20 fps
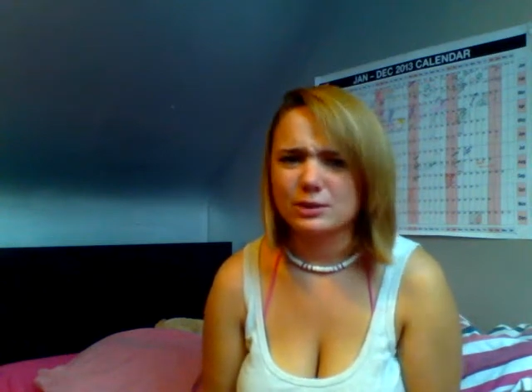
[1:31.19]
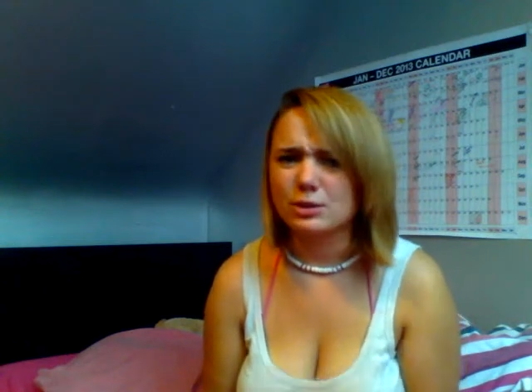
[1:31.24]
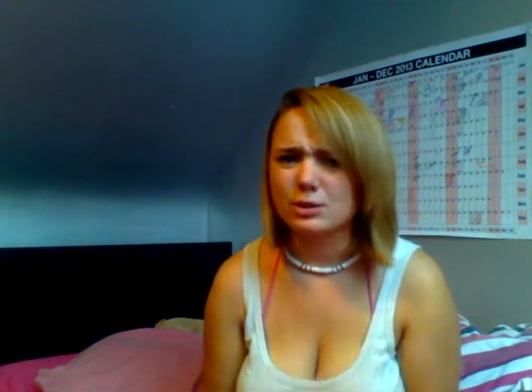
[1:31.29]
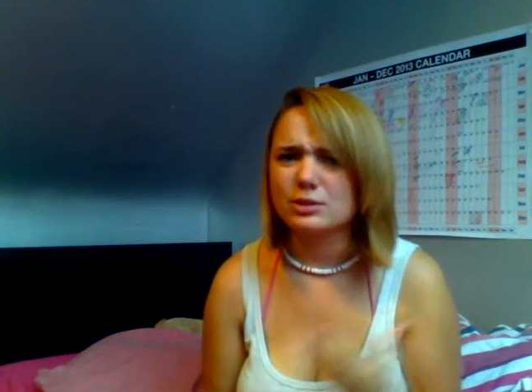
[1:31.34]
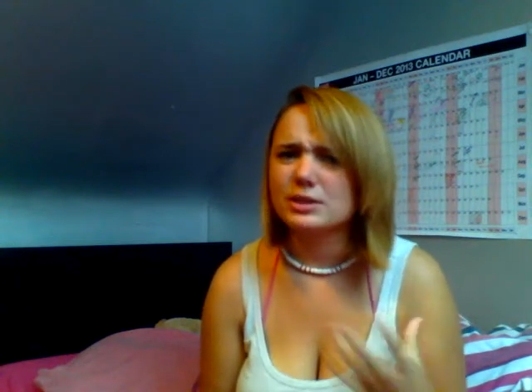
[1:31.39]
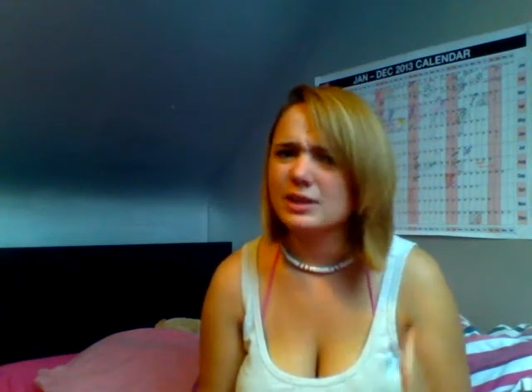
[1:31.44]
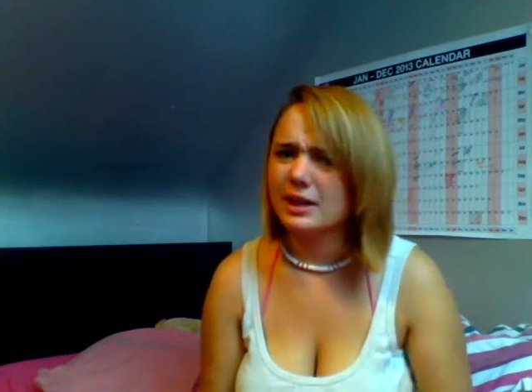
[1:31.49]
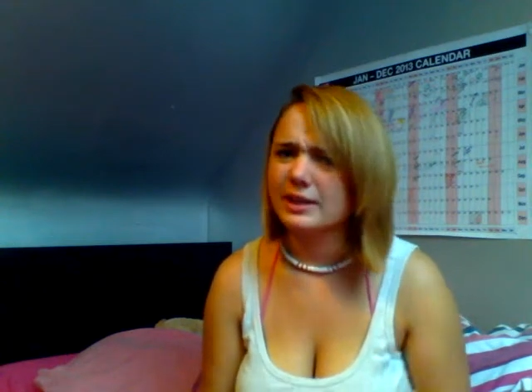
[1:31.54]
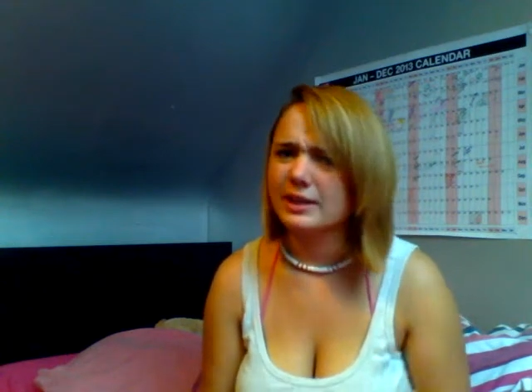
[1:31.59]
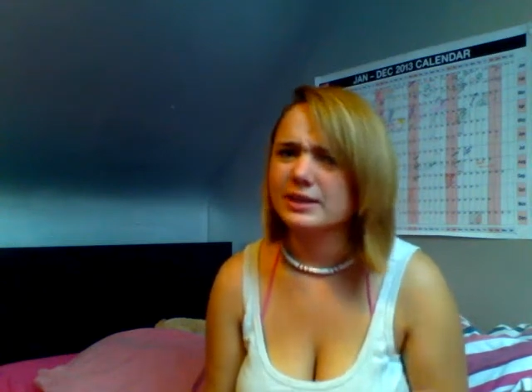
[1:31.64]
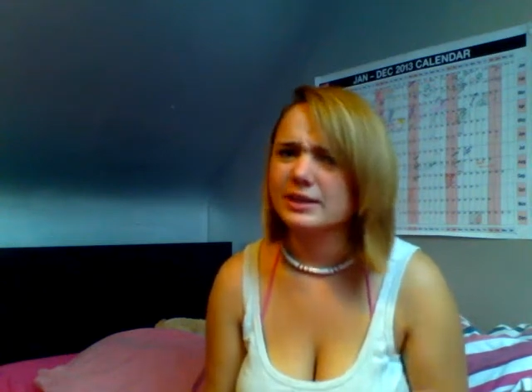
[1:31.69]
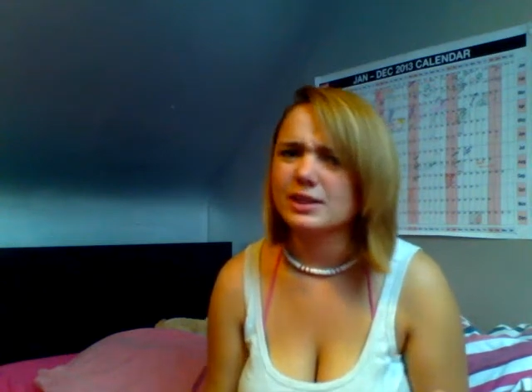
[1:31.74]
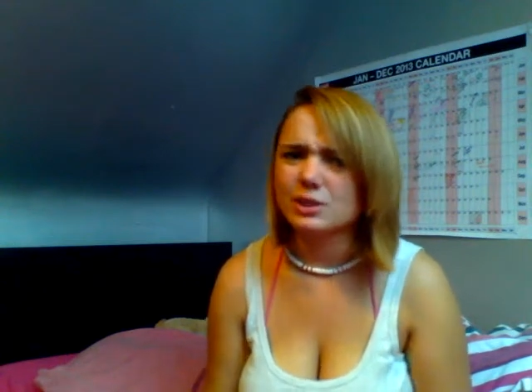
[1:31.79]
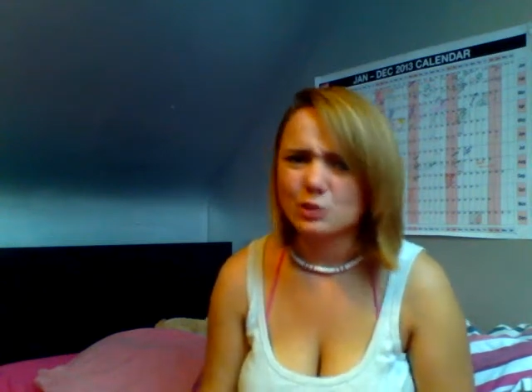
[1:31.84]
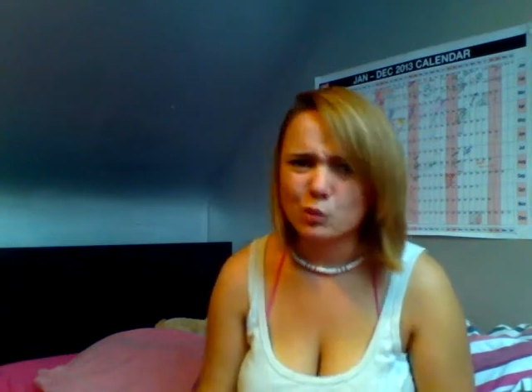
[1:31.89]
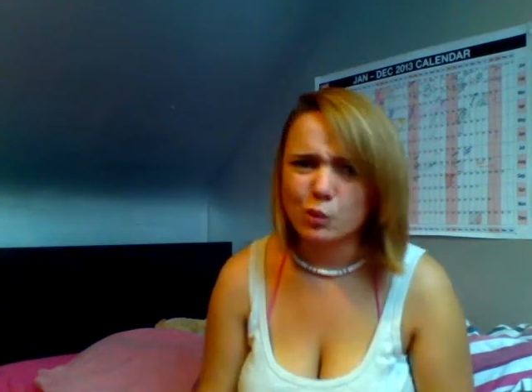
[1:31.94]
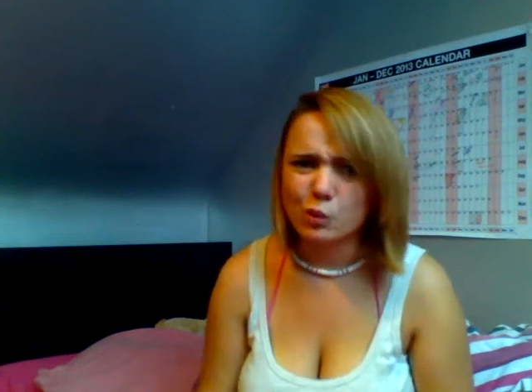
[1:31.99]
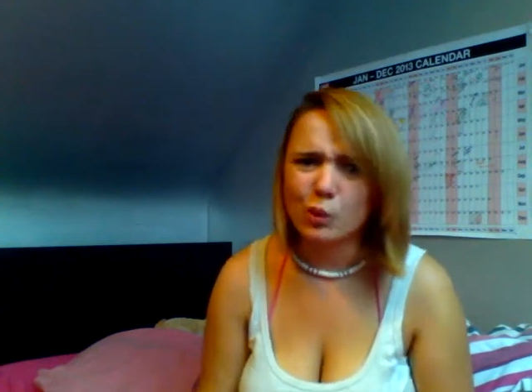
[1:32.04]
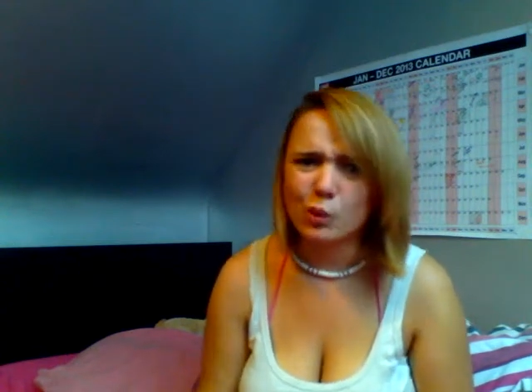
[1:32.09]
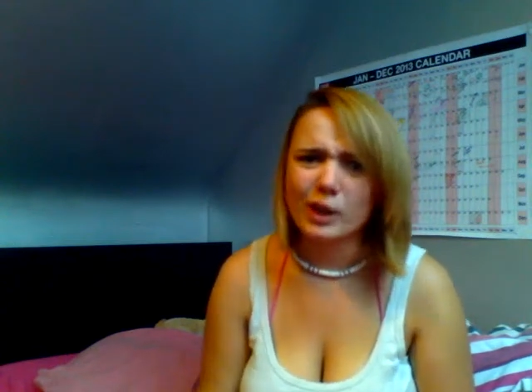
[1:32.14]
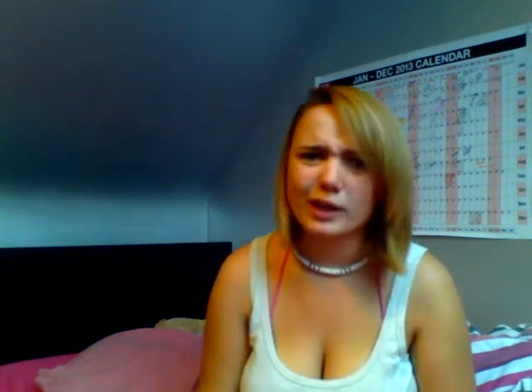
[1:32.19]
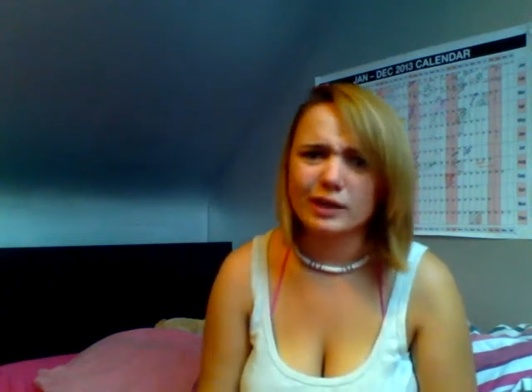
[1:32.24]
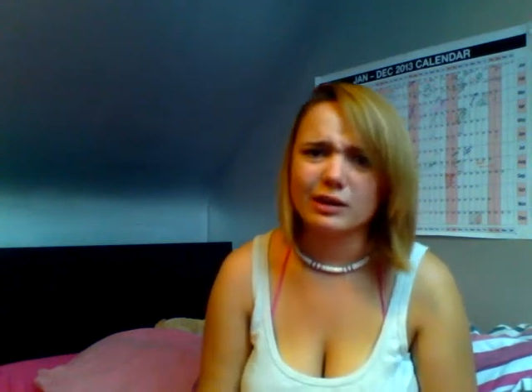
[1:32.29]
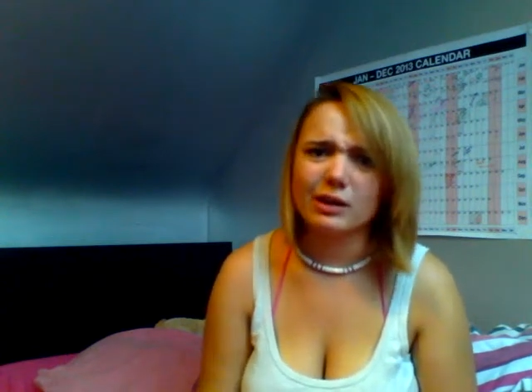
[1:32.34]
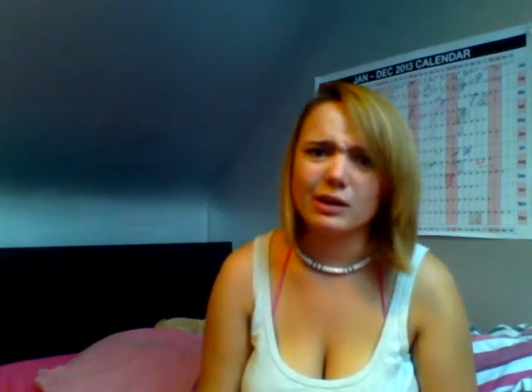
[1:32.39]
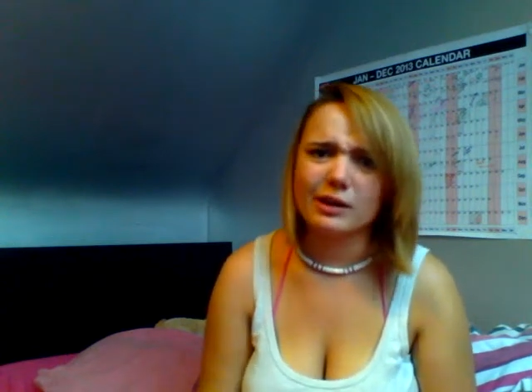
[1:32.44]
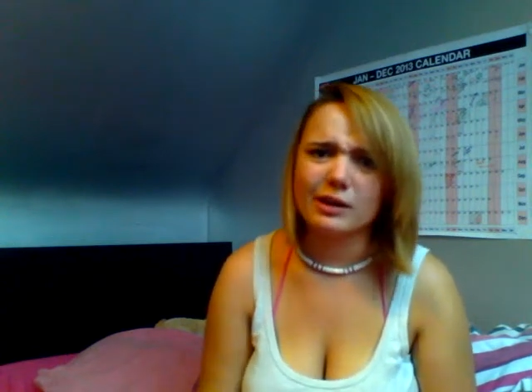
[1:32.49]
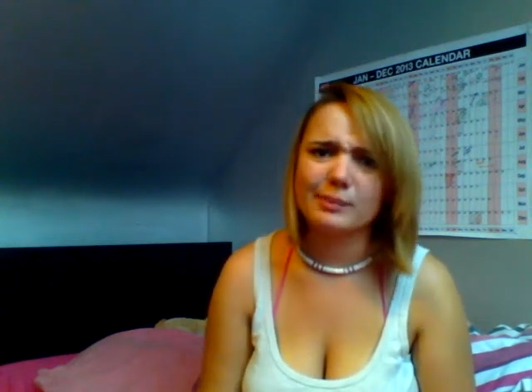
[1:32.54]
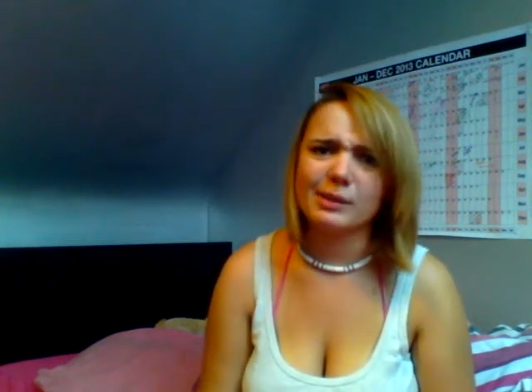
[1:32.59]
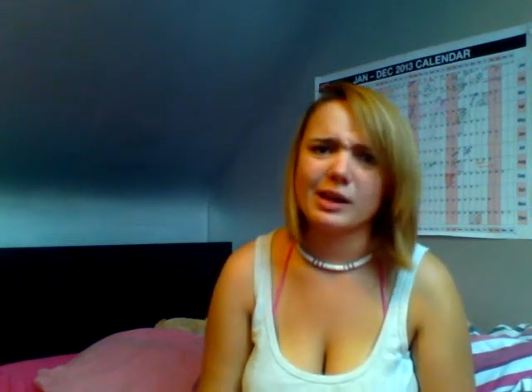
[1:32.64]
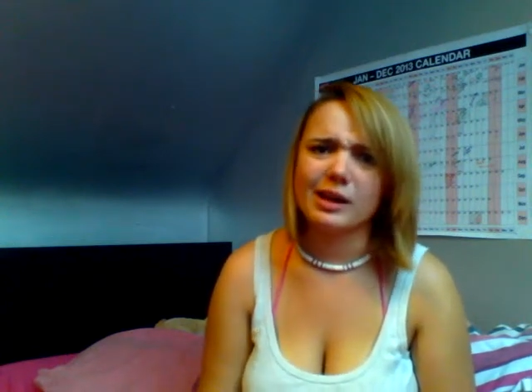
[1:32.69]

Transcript: tonsillitis quite a lot in